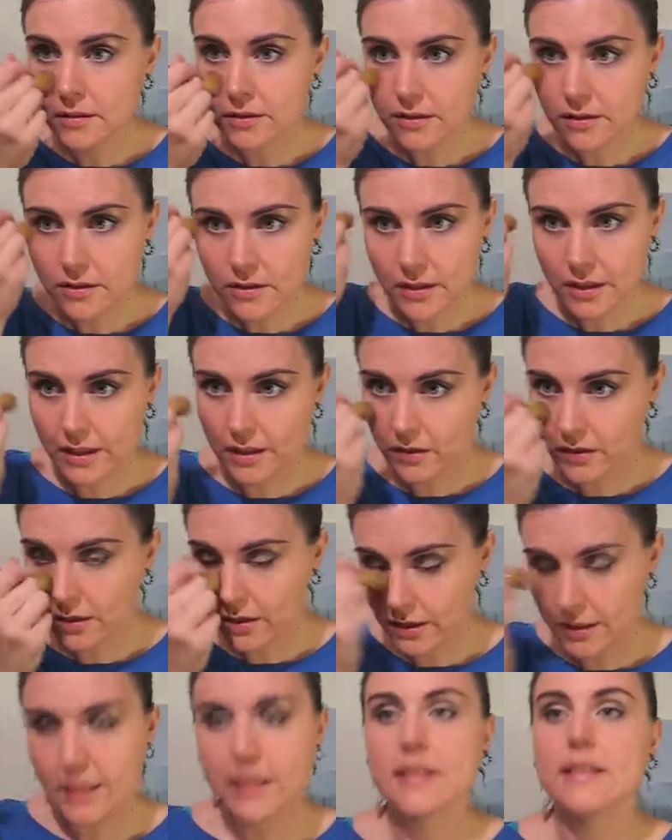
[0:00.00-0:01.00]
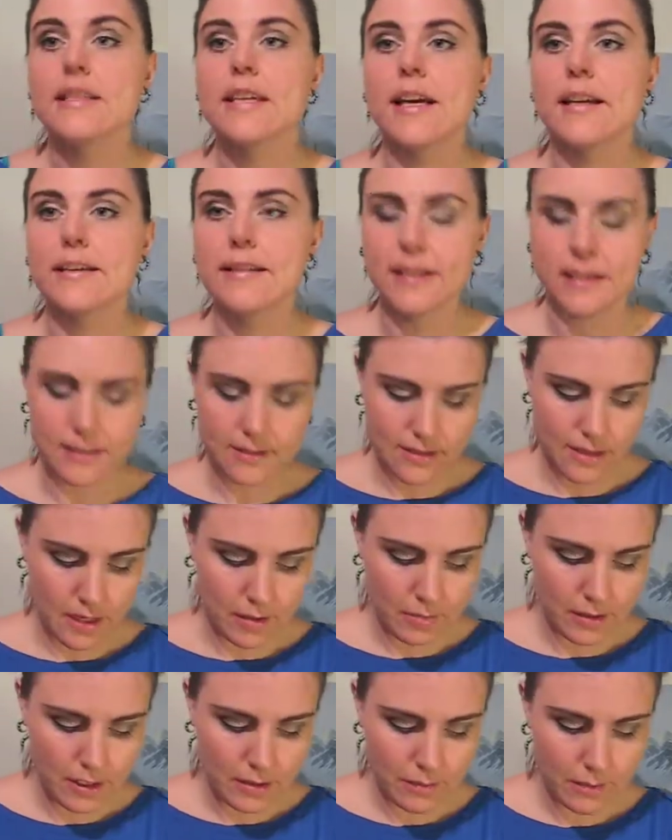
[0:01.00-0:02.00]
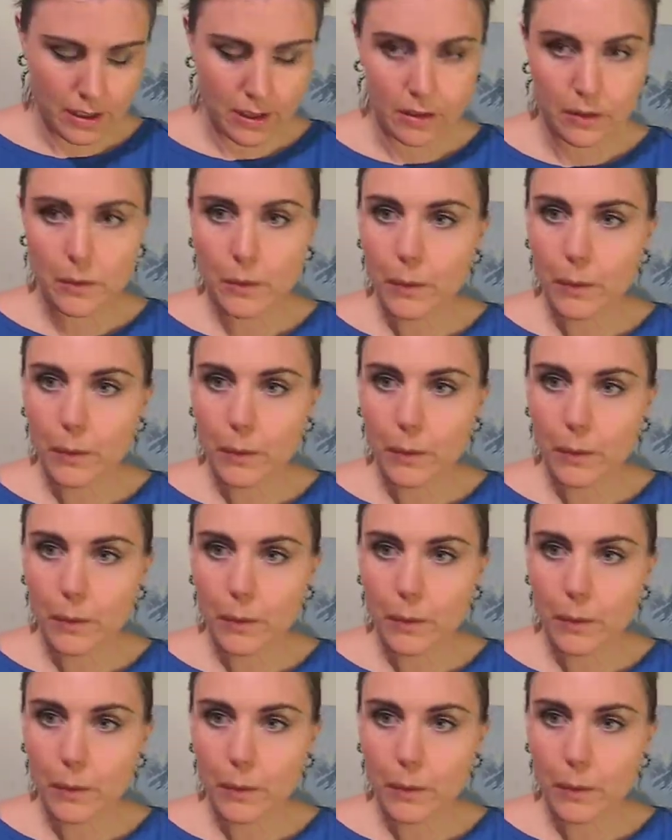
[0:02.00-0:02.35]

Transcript: so I don't look like dead like a zombie but